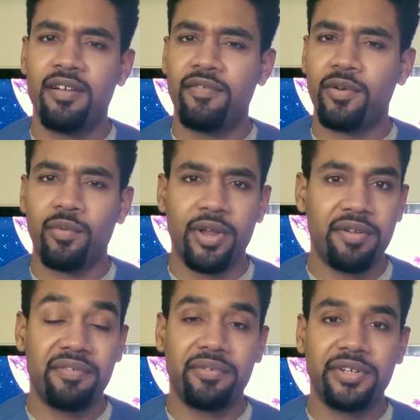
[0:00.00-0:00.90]
For
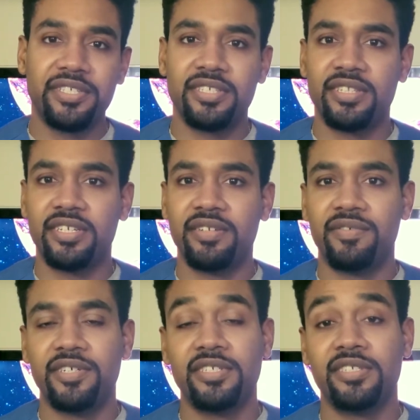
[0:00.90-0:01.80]
whatever reason, the
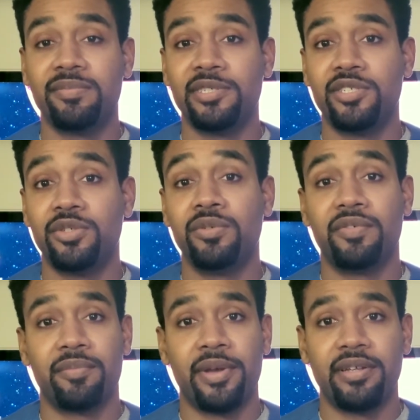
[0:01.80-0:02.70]
inverse has been true
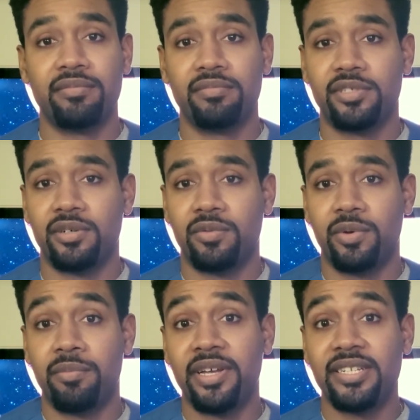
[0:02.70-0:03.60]
for men. So
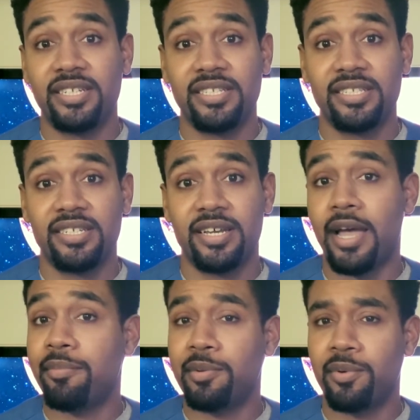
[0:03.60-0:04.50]
when men tend to take
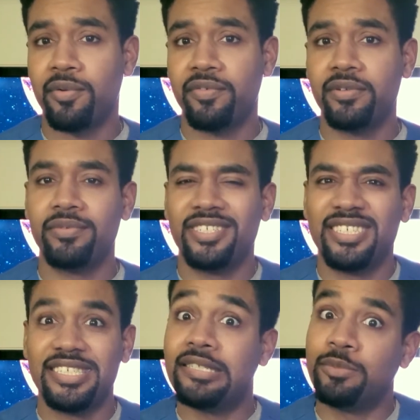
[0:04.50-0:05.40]
ibuprofen, we
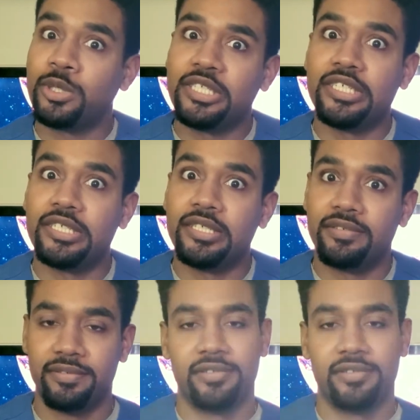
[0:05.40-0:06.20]
tend to get more sensitive.